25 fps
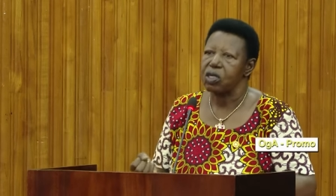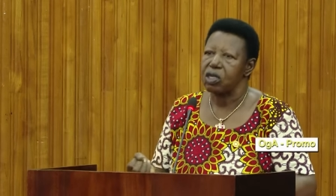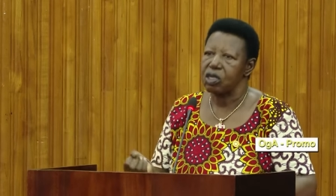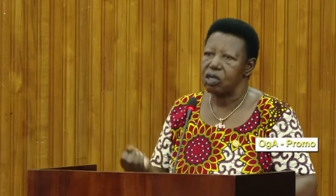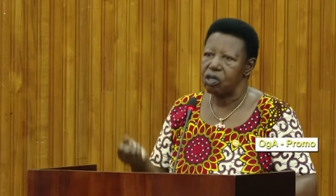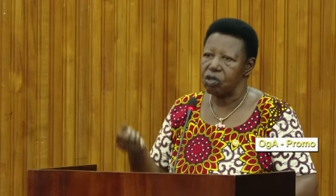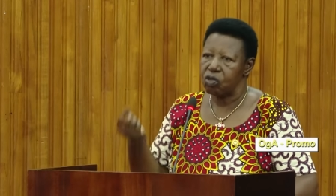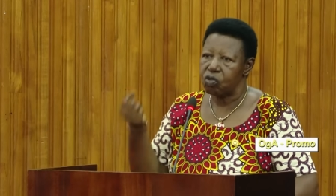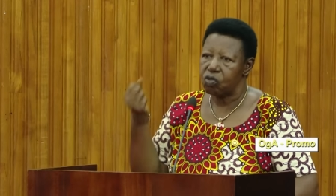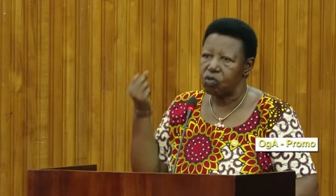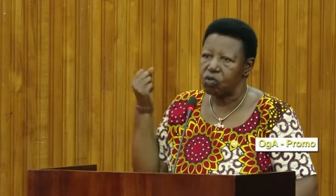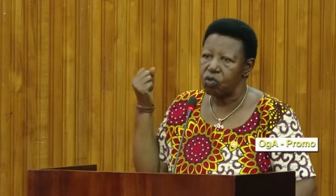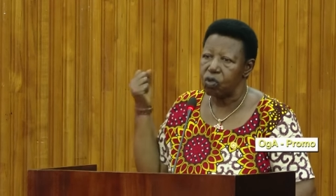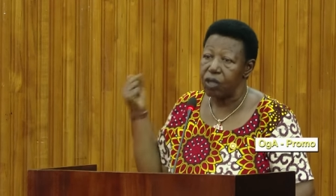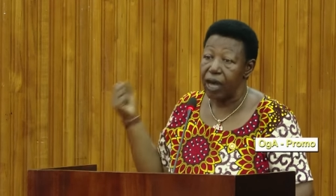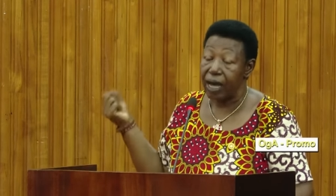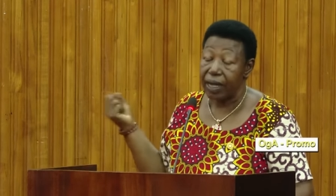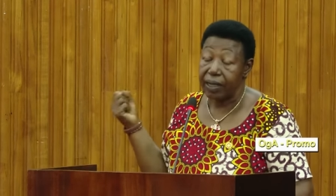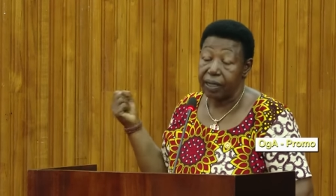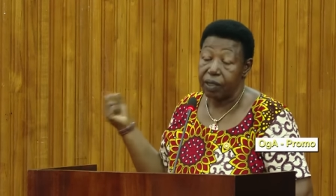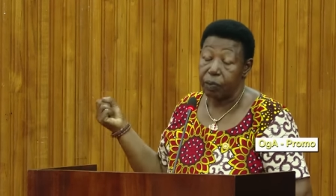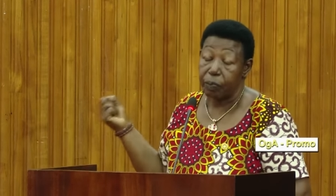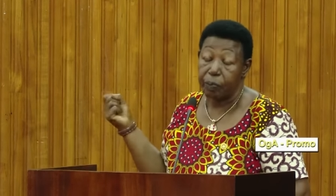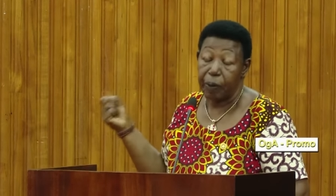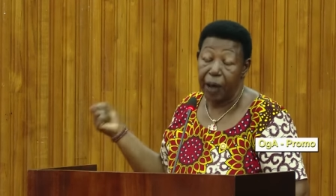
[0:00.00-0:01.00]
into
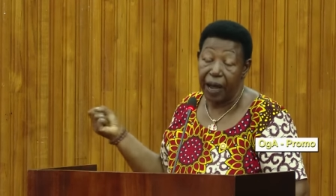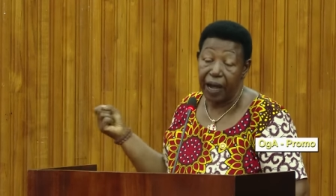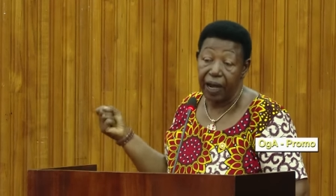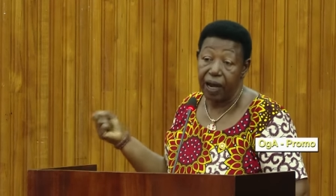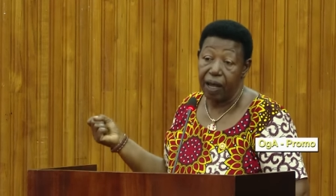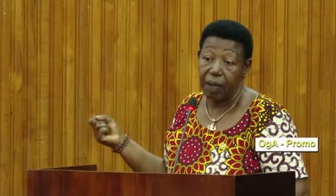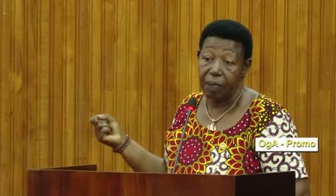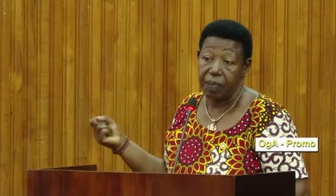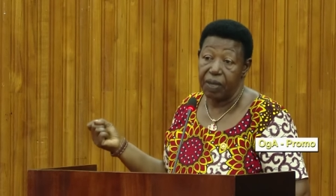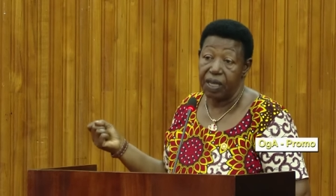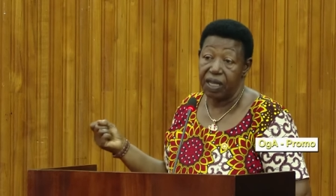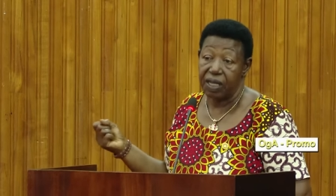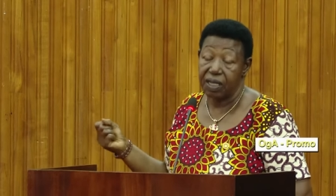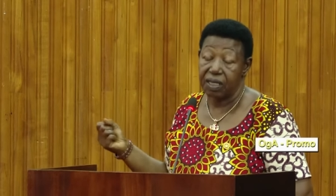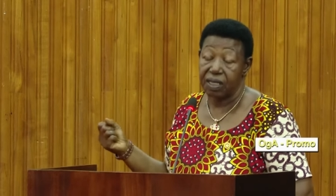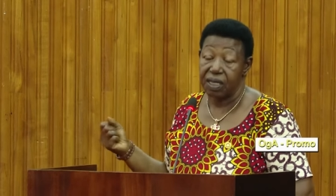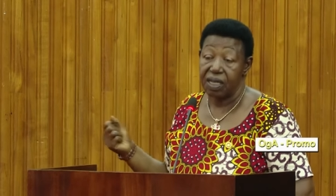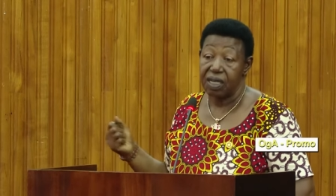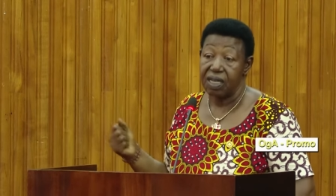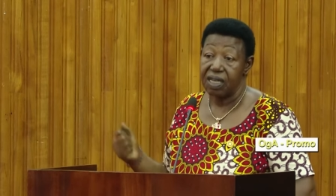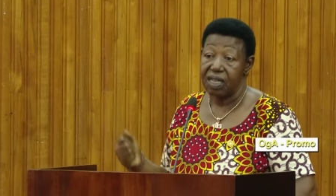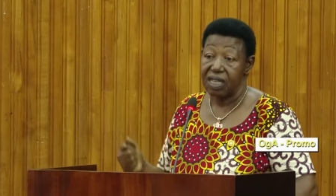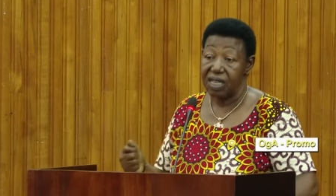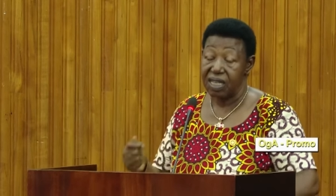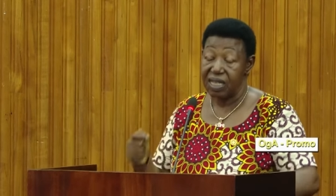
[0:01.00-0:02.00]
that parliament
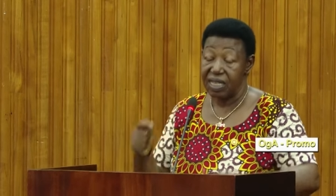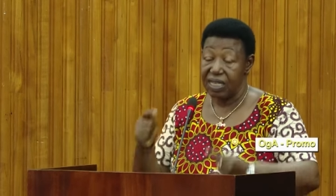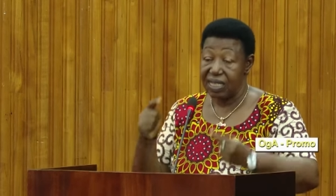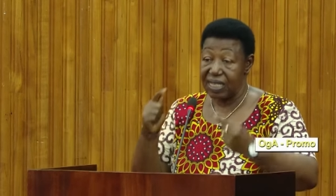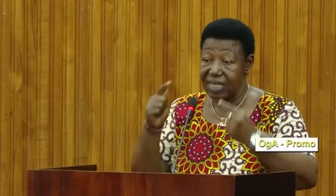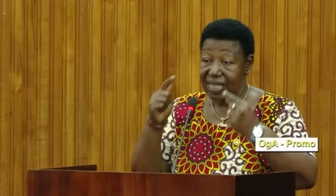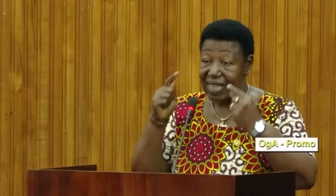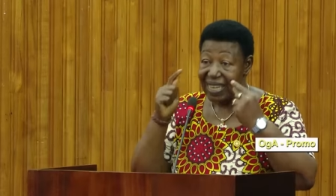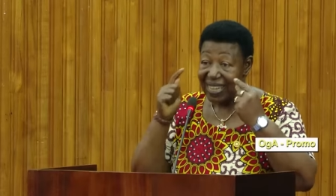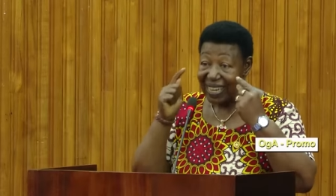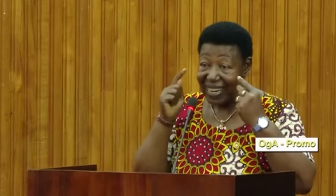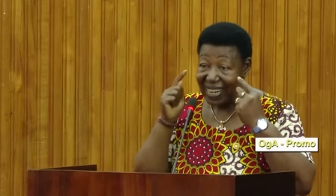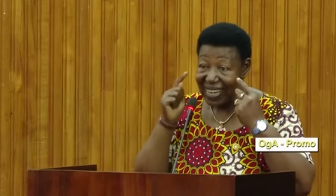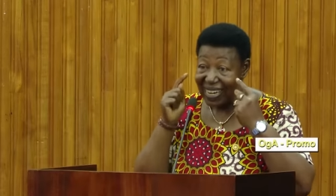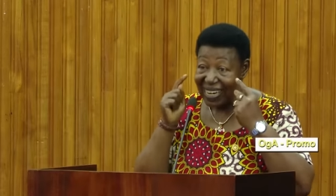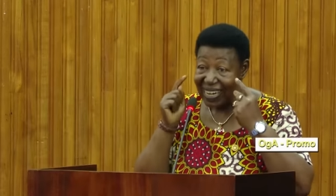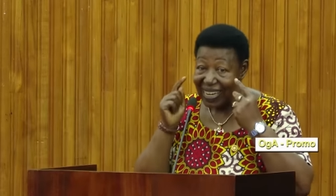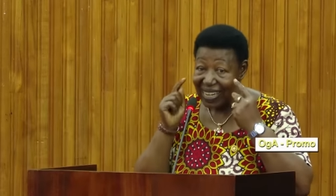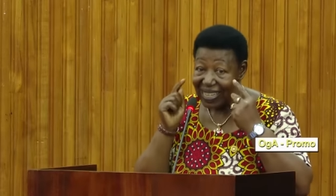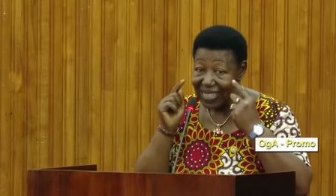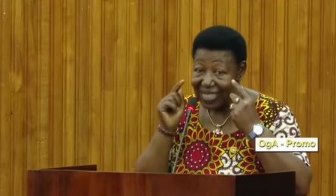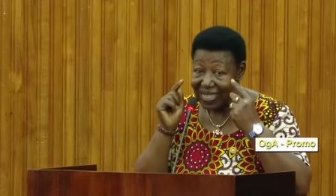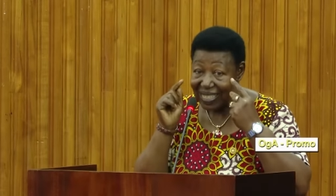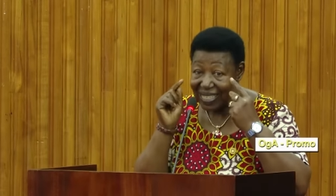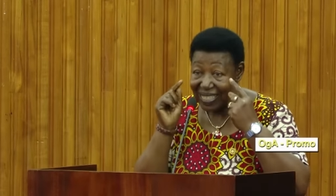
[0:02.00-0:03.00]
is
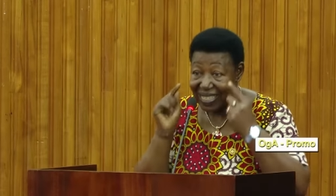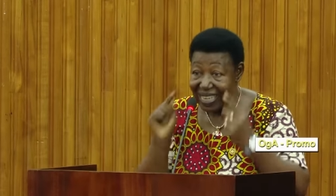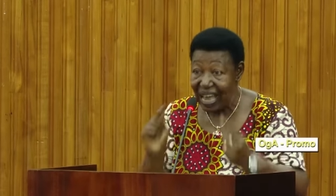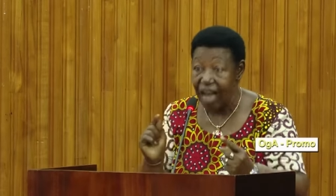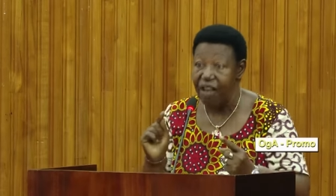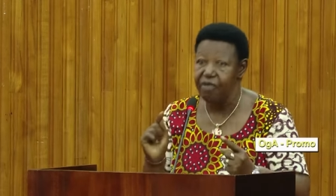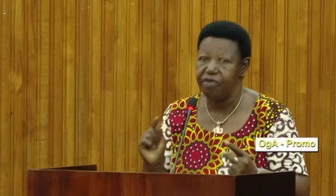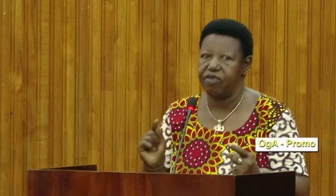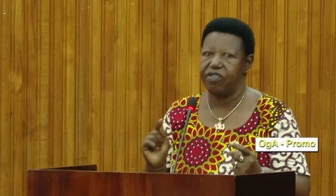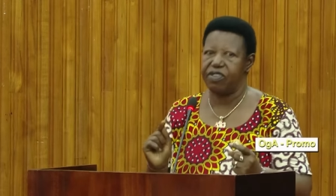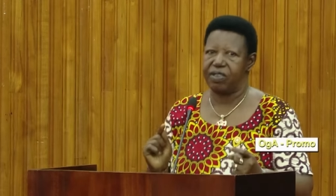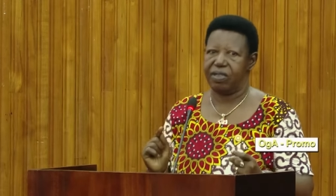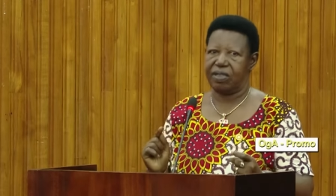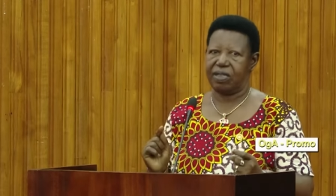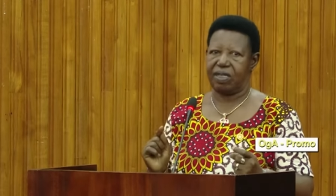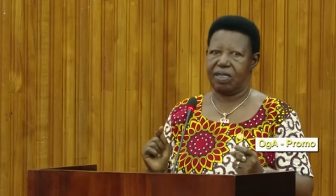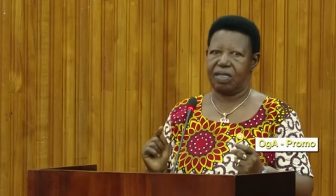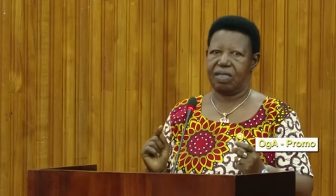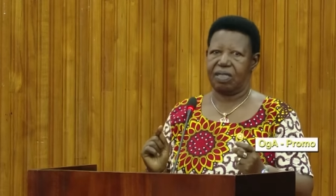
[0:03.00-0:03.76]
service.